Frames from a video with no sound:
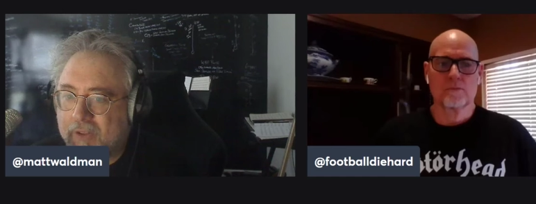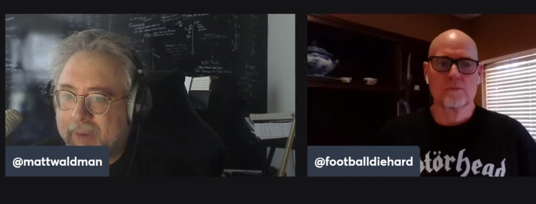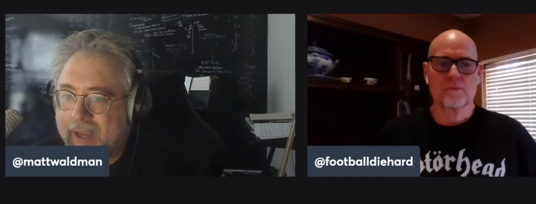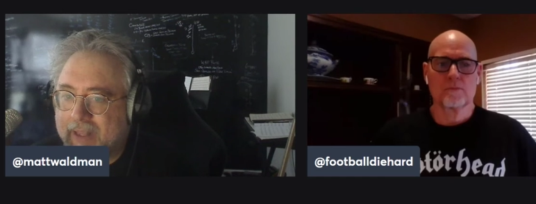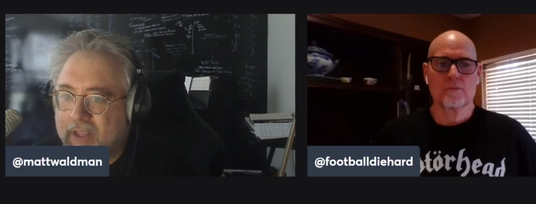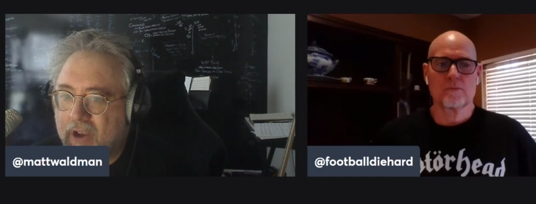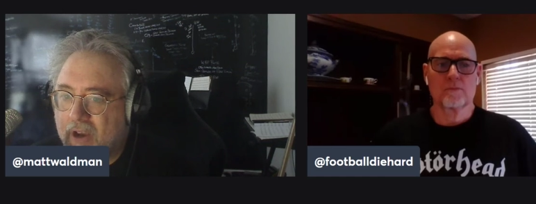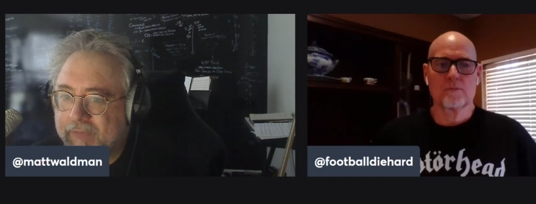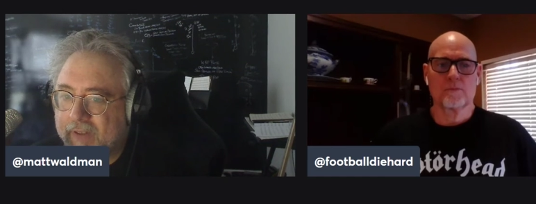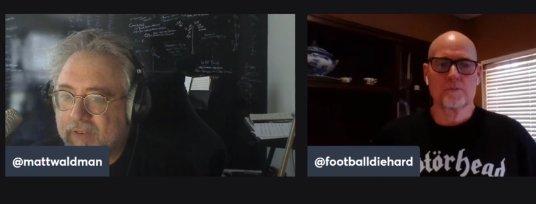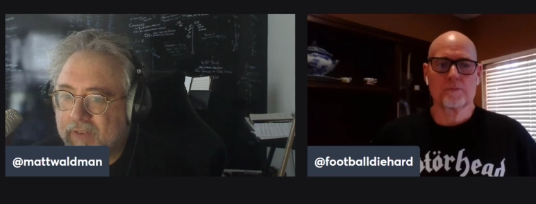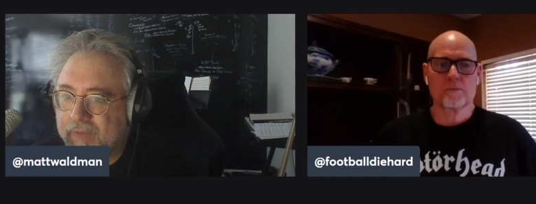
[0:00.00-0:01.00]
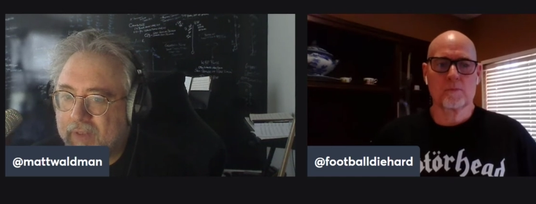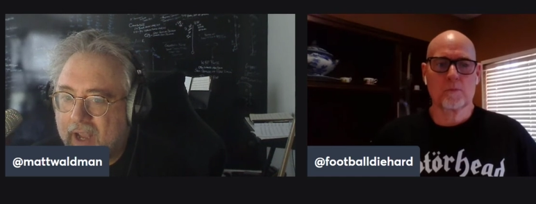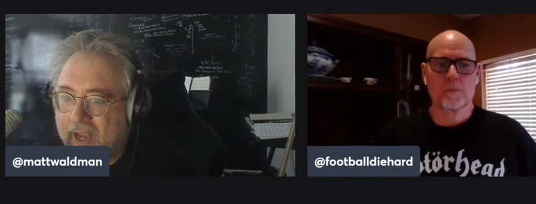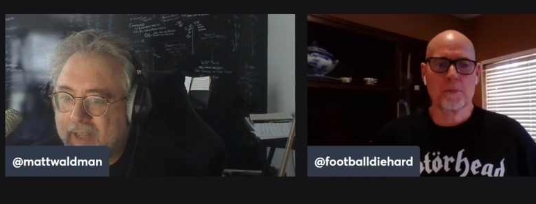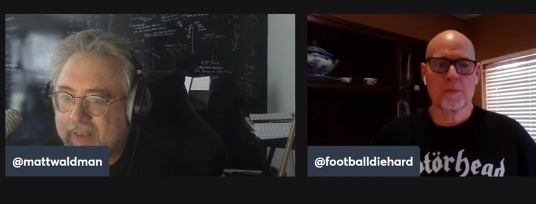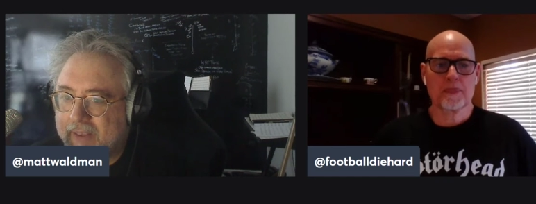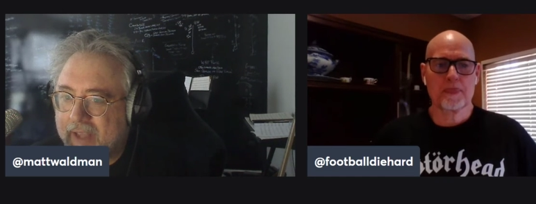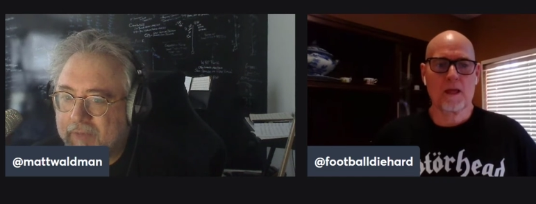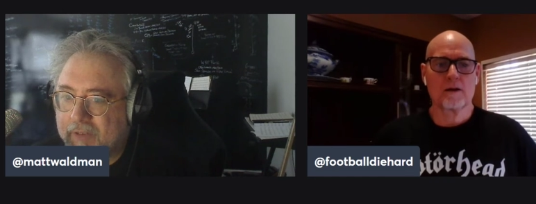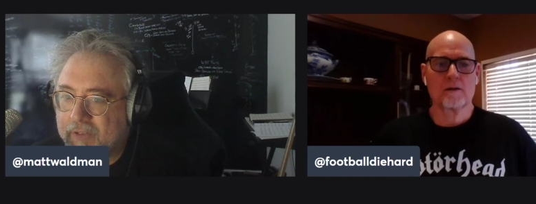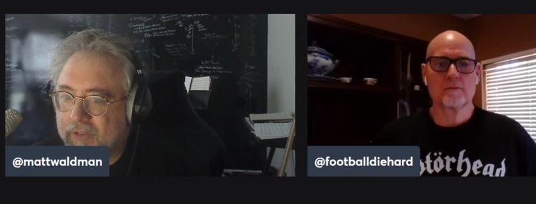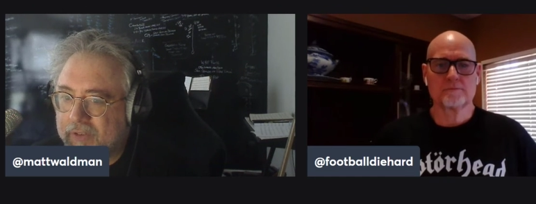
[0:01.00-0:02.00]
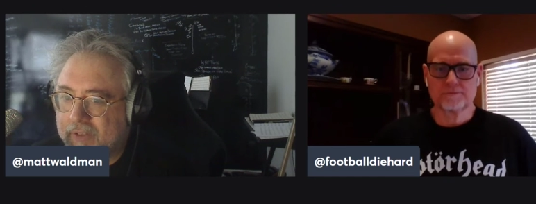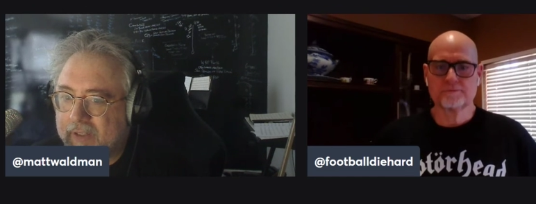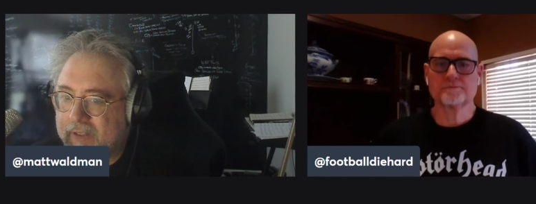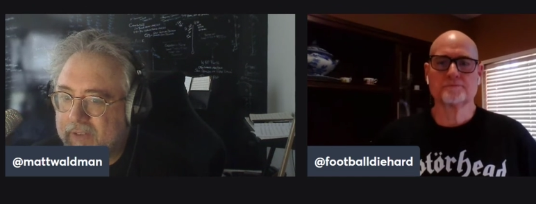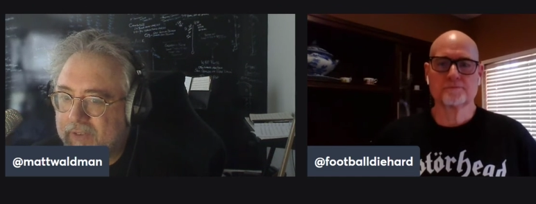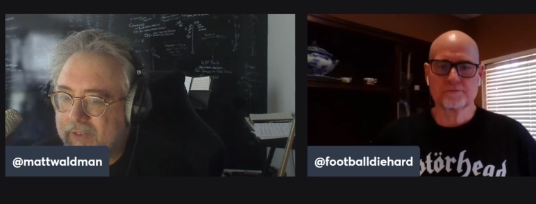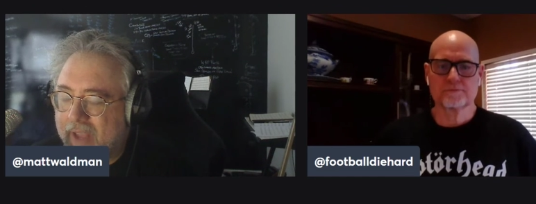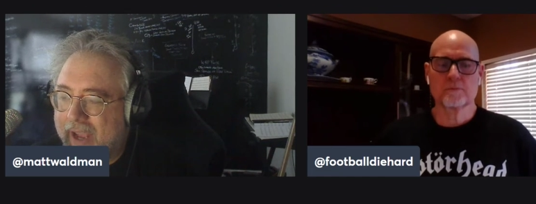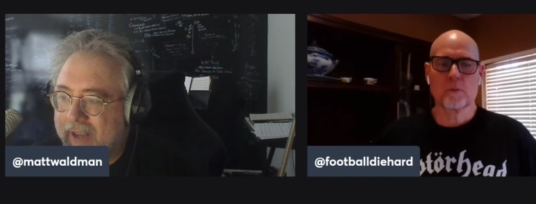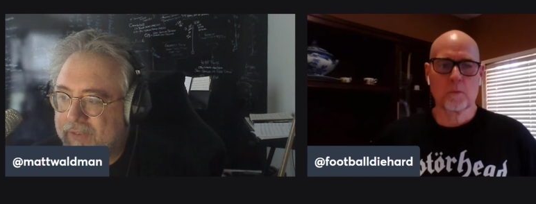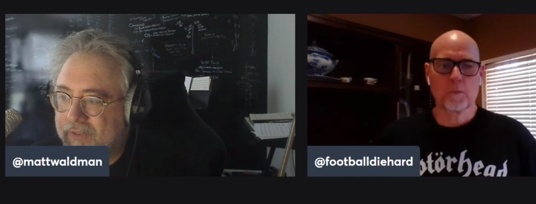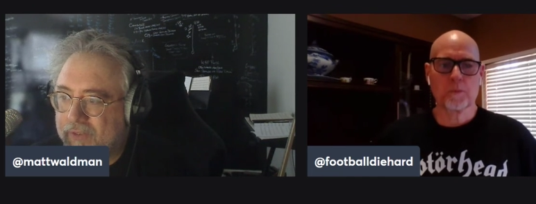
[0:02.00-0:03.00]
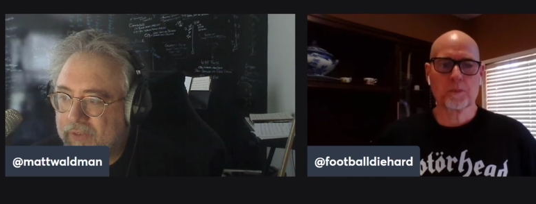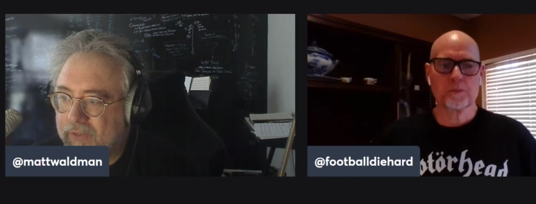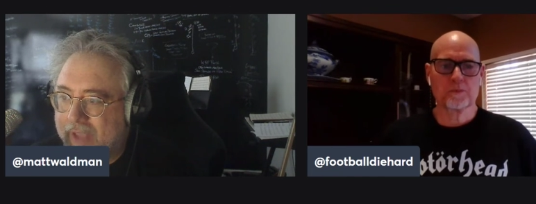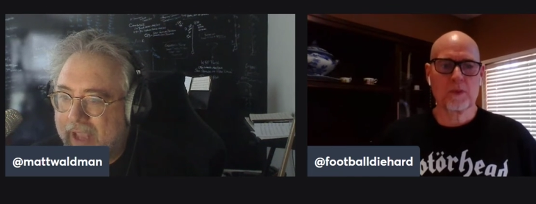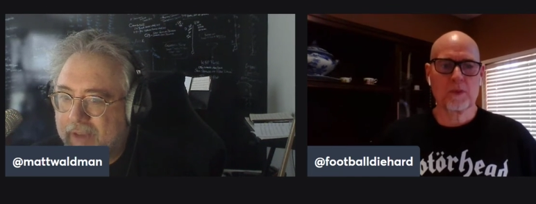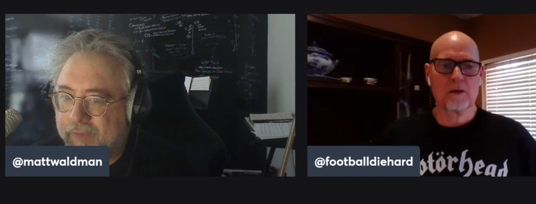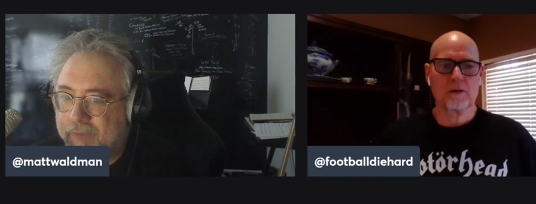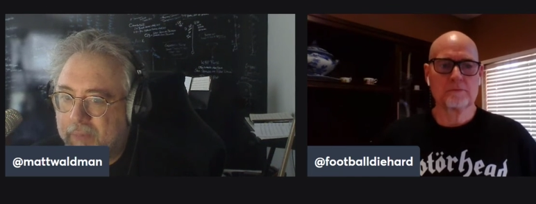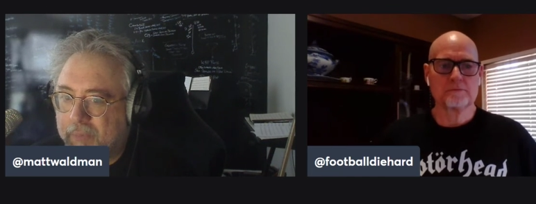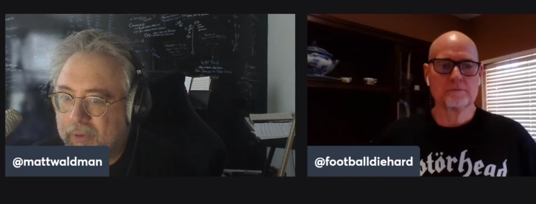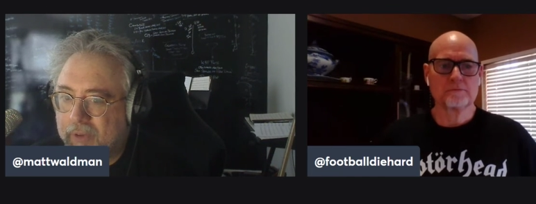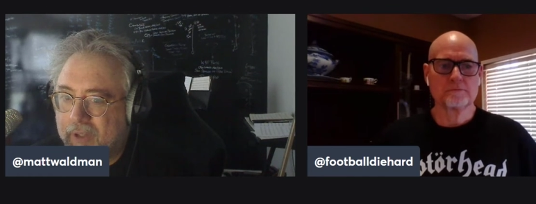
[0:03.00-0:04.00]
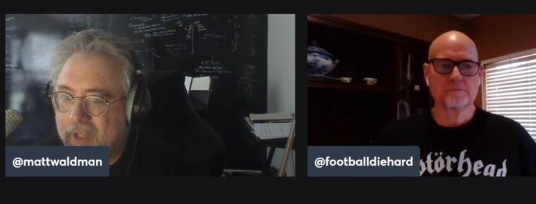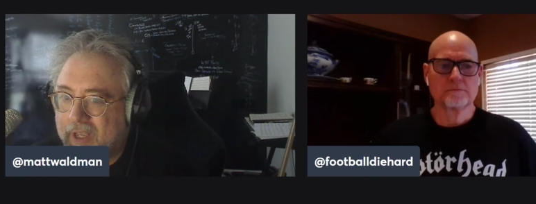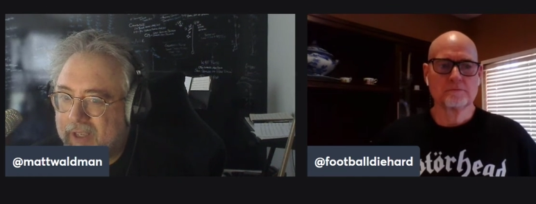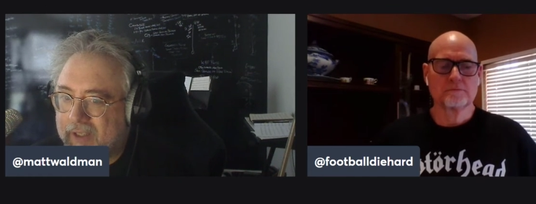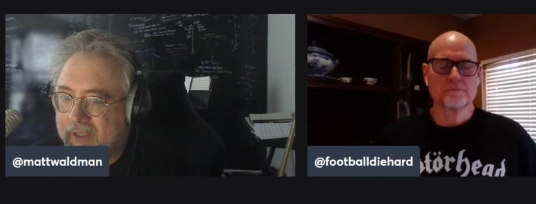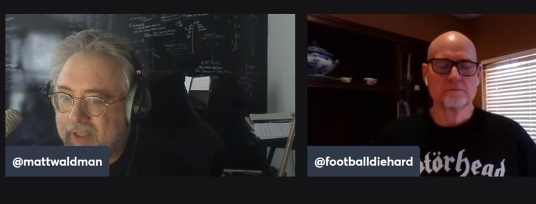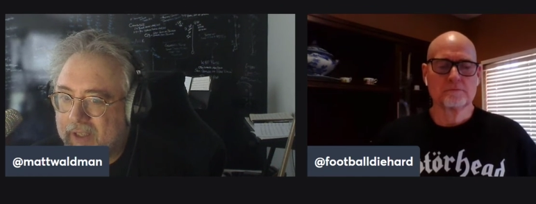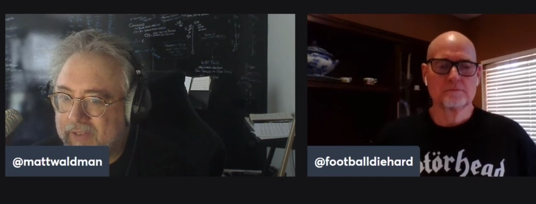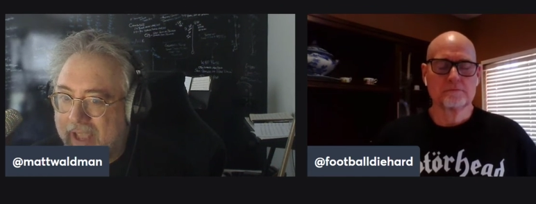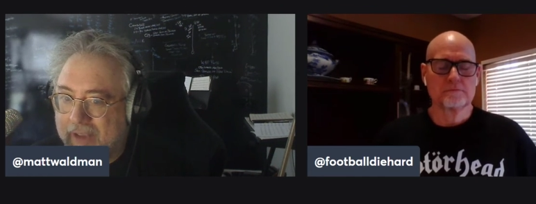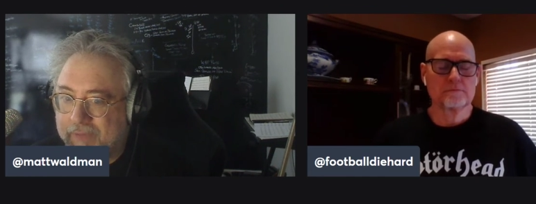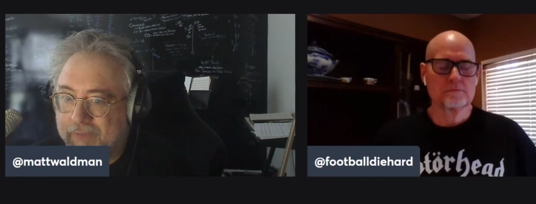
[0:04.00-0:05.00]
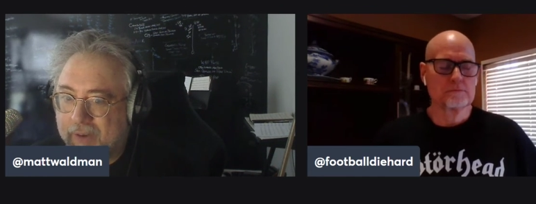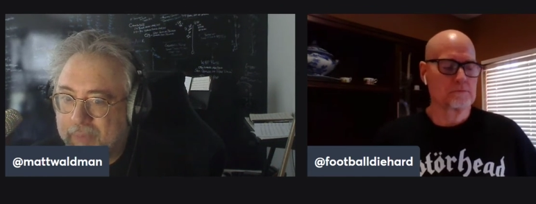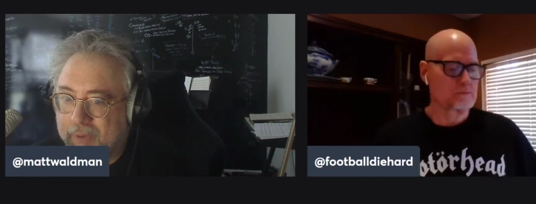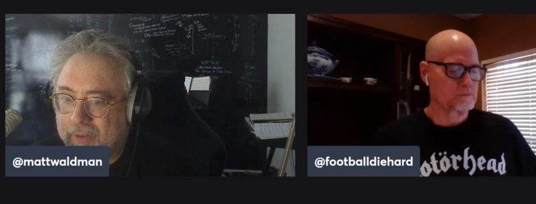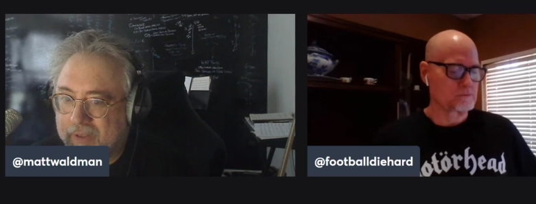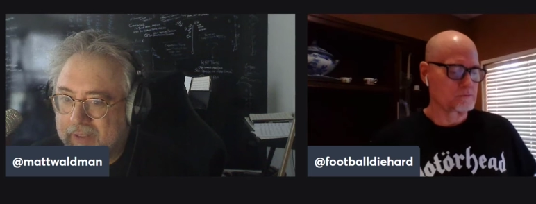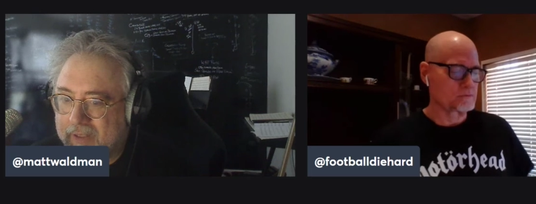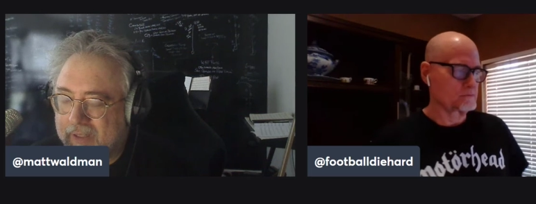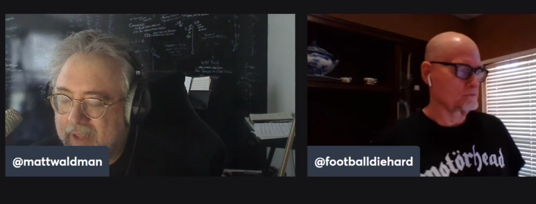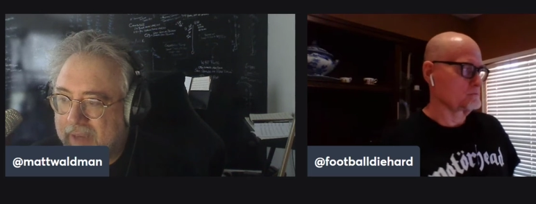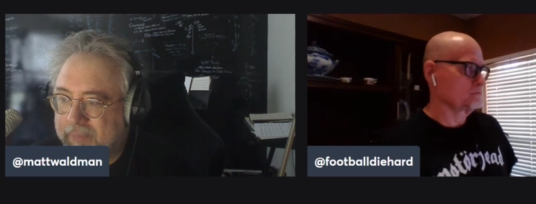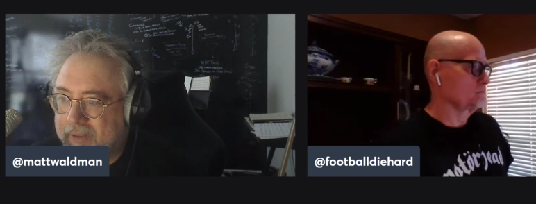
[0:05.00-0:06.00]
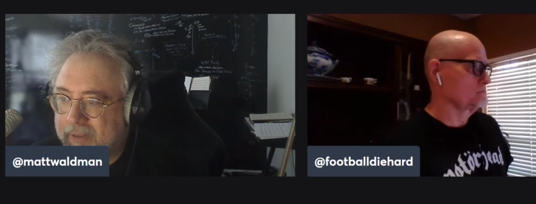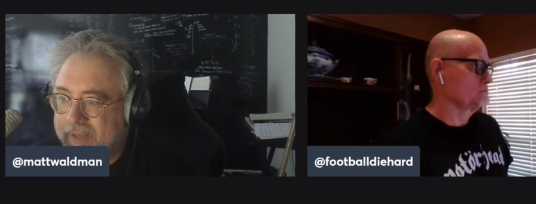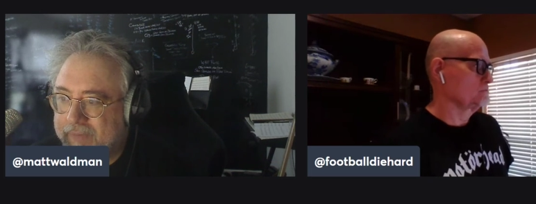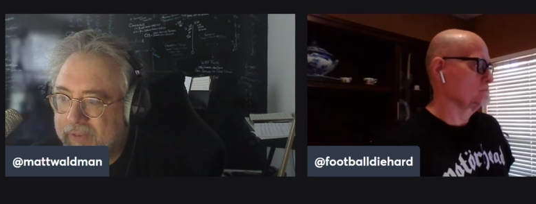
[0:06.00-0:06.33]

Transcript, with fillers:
Speaker 1: by the offensive line that resulted in sacks, sack fumble, a sack fumble, and I believe